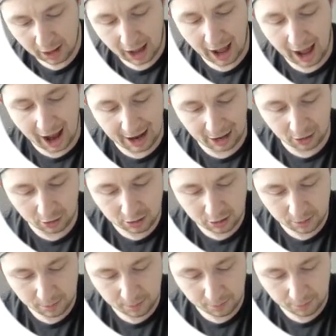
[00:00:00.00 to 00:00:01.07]
iron
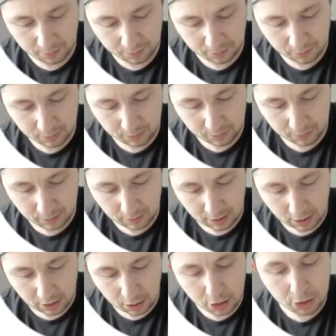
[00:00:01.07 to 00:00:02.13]

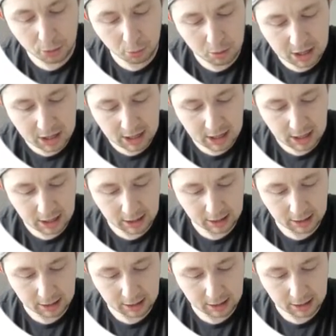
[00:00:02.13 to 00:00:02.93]
3